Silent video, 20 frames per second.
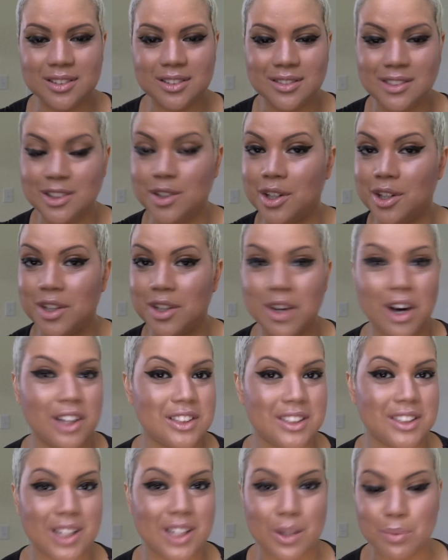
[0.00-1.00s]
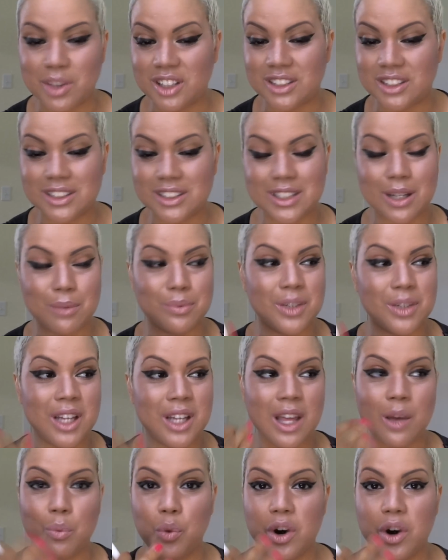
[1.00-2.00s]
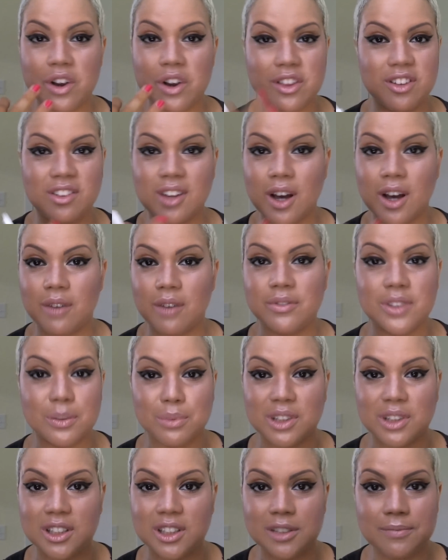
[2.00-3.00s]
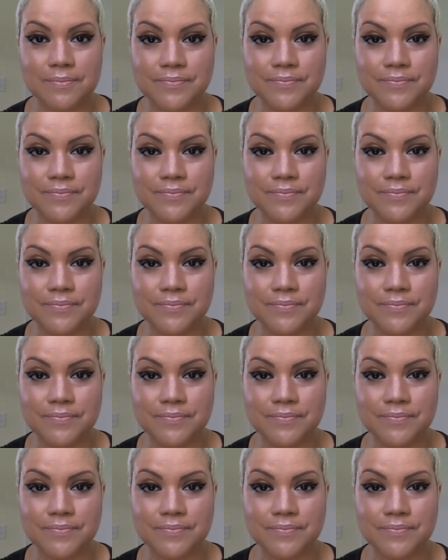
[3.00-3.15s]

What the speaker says: You cannot skip this step and wear this comfortably.